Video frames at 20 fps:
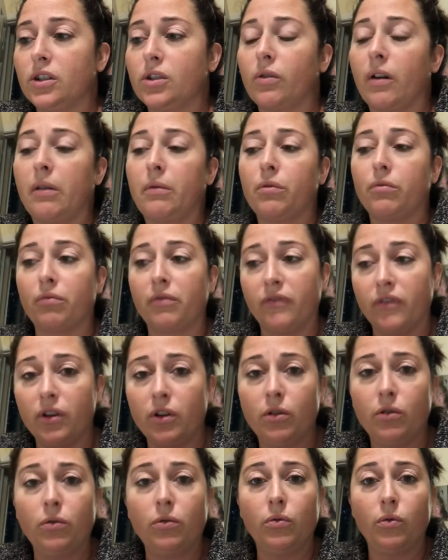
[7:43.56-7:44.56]
I would
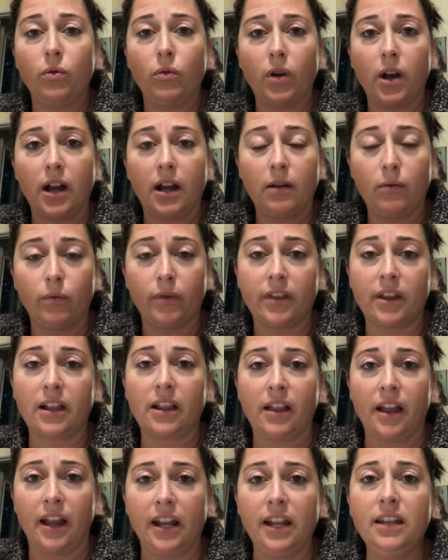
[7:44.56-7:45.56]
review with a
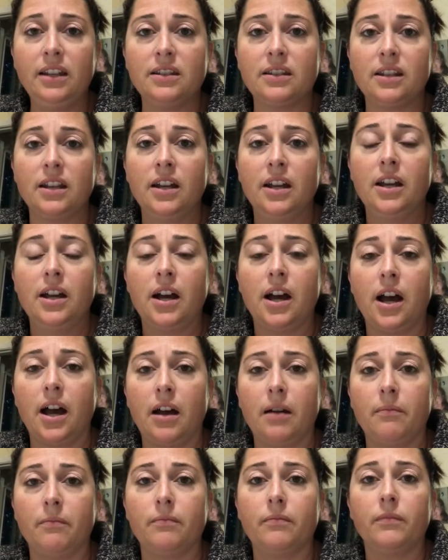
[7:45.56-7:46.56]
client.
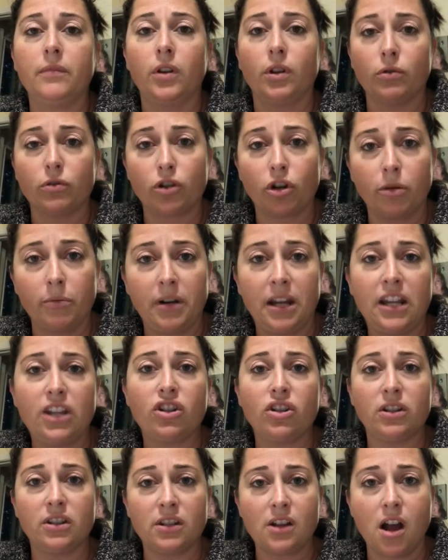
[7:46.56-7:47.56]

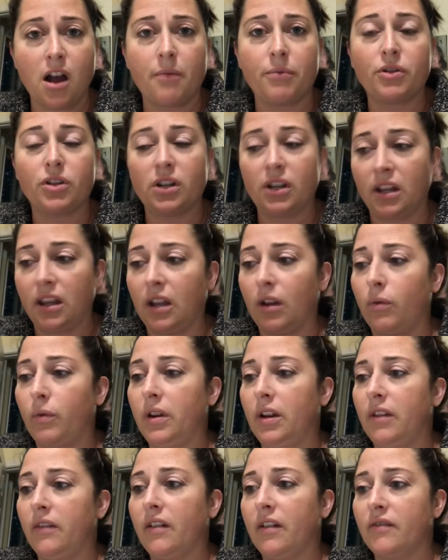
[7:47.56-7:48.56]
Termination is an option. I think
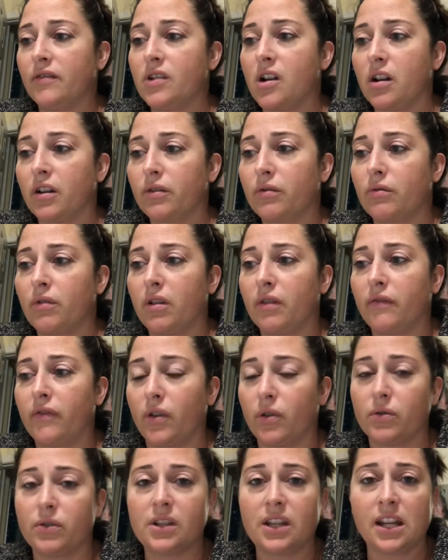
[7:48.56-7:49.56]
we have talked through all of
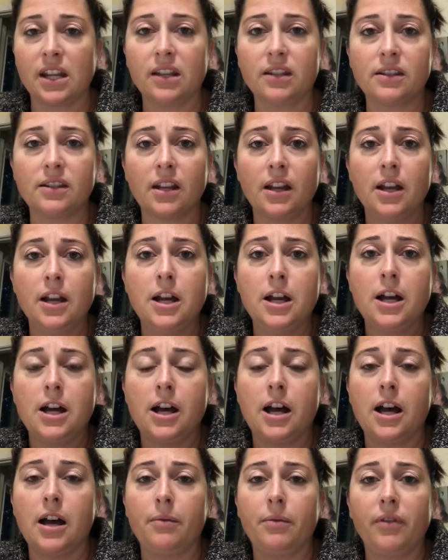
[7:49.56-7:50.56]
those things.
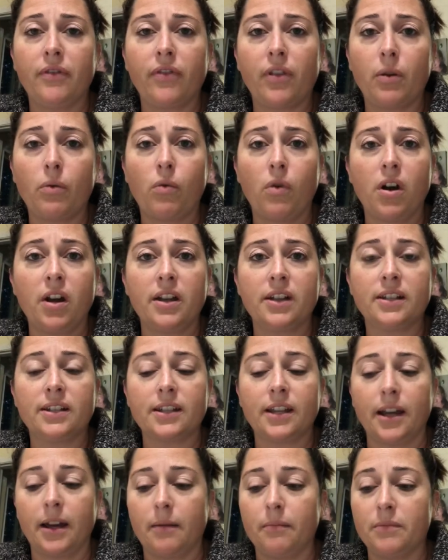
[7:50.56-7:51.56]
If they want
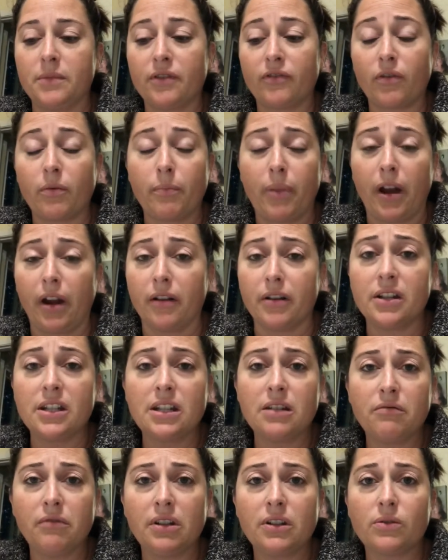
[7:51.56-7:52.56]
different
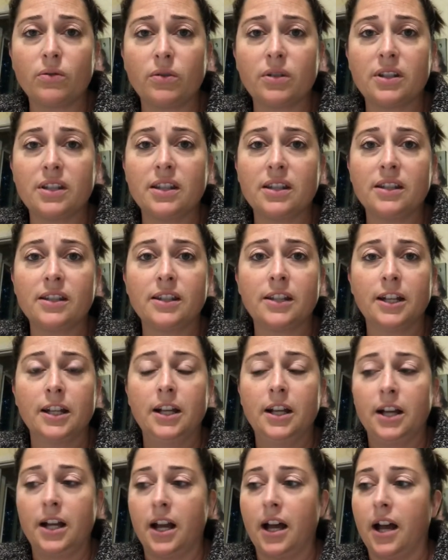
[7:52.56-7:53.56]
parenting resources,
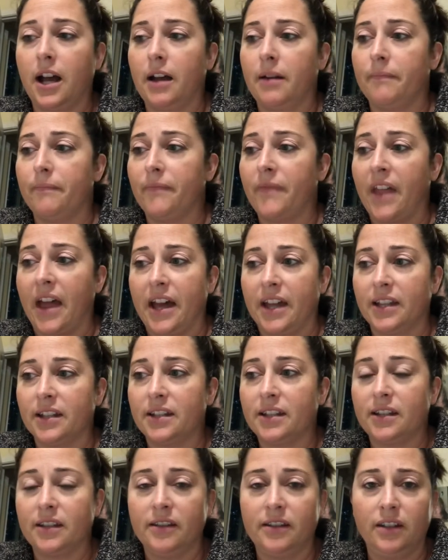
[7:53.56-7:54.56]
that
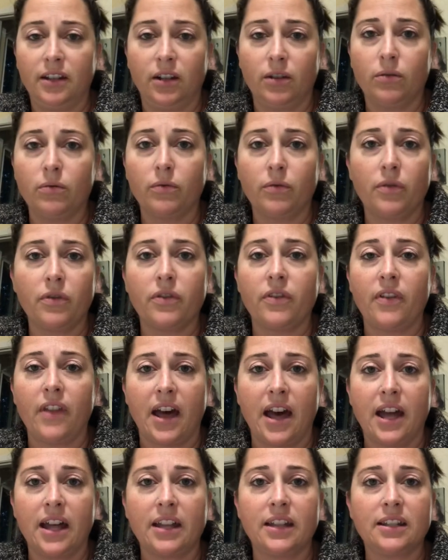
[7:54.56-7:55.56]

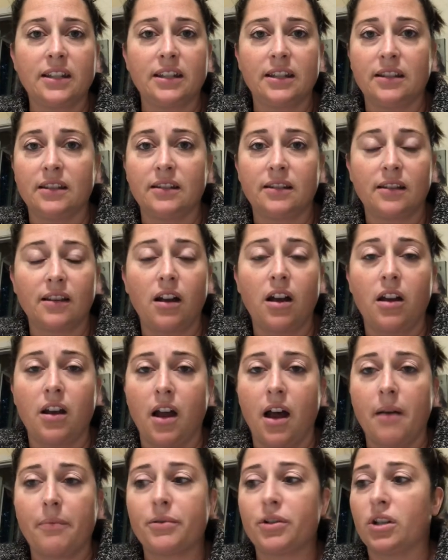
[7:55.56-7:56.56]
is an
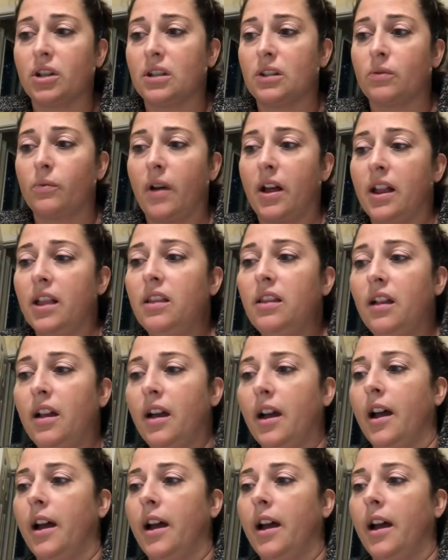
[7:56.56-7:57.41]
option as well.